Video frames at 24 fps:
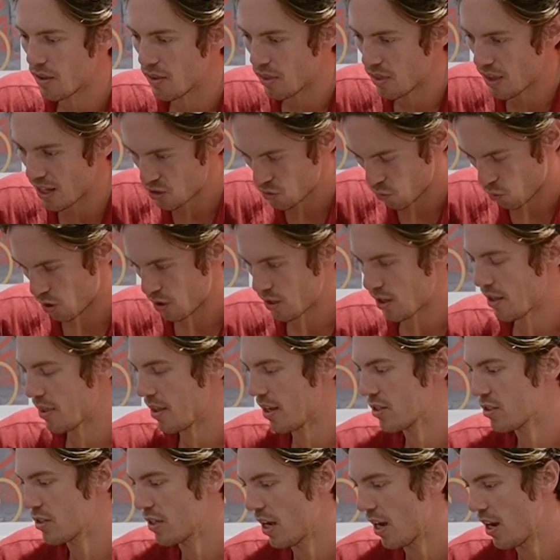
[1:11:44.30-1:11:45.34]
Let's work on
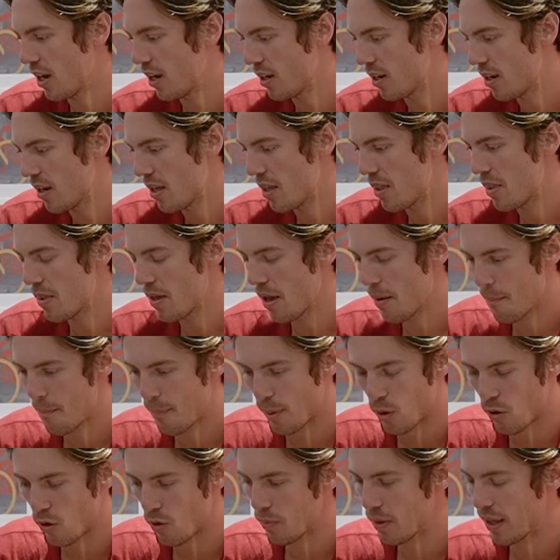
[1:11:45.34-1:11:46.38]
this, okay?
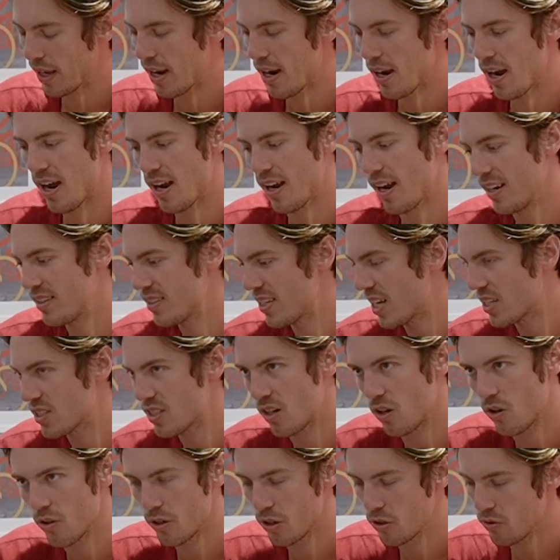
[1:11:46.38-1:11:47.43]
Boom! Like I, I tested
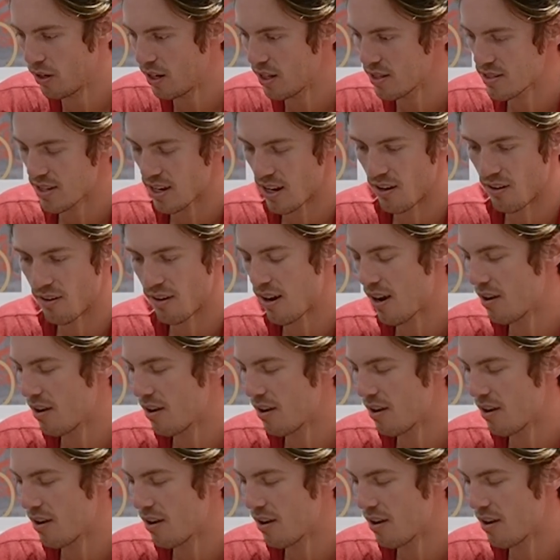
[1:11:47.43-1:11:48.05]
all the ingredients out.